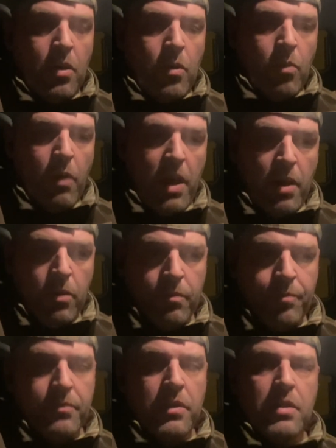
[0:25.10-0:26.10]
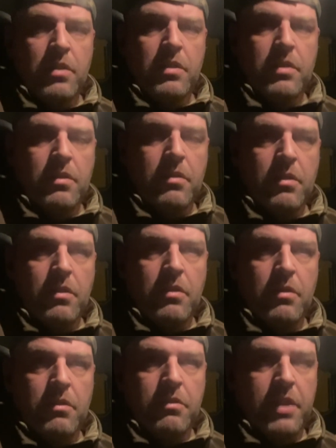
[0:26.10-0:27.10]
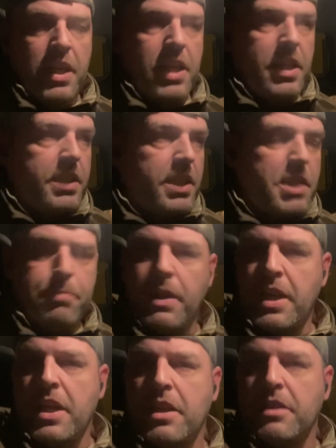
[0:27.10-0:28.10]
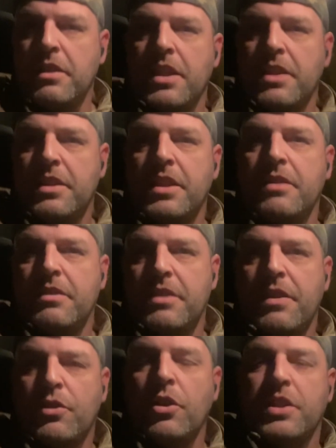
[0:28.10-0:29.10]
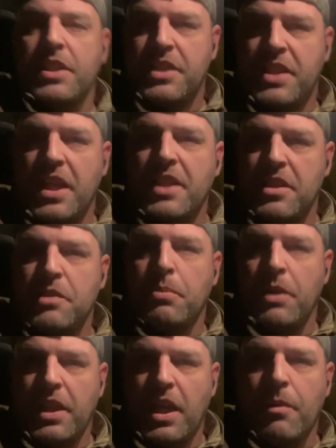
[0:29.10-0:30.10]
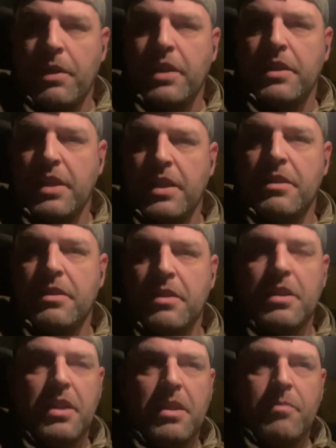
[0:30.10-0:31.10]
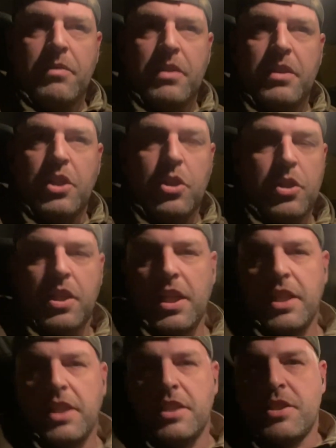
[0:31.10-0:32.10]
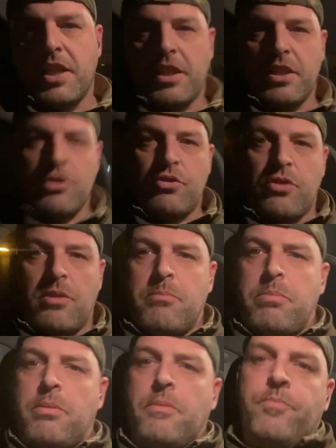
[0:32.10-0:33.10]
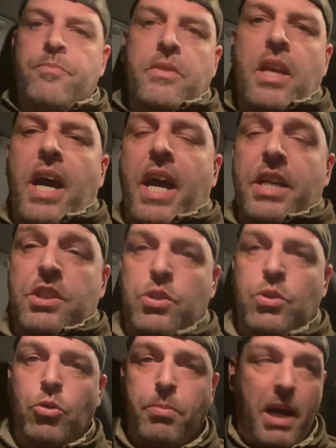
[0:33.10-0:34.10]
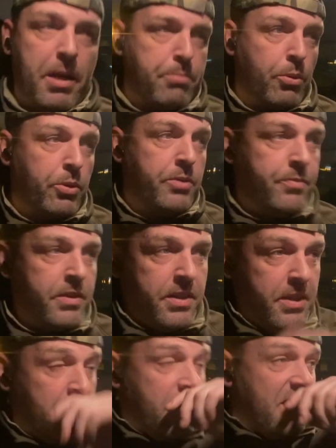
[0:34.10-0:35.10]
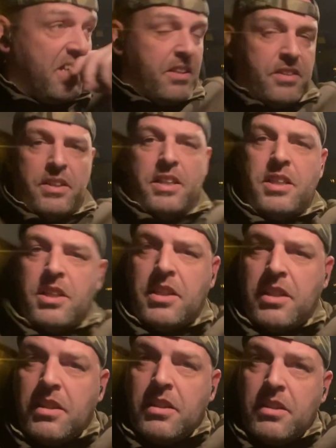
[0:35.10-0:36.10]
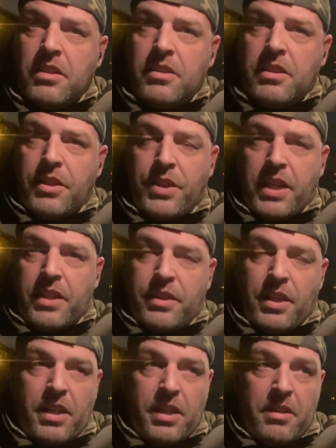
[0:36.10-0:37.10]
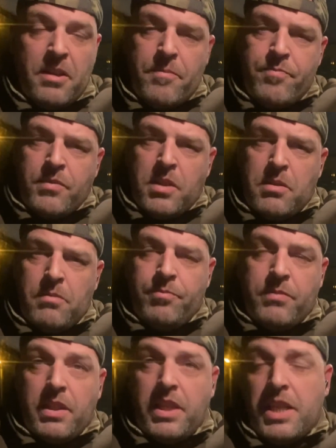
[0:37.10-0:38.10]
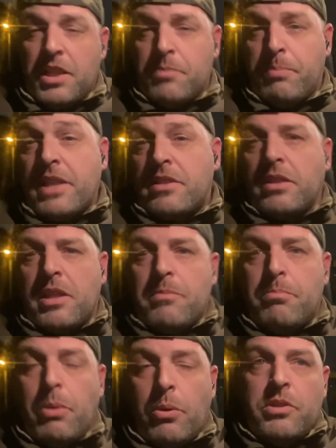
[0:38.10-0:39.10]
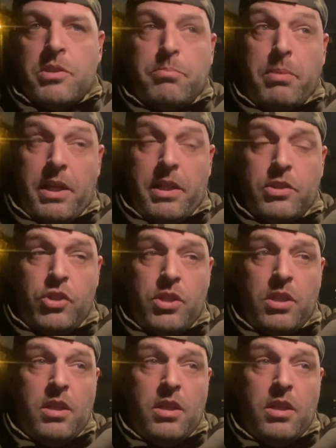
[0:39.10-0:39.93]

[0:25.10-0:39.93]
Well, they've got consensus, put it that way. The Ukrainians think that Trump has no backbone. They think that he's basically Putin's bitch,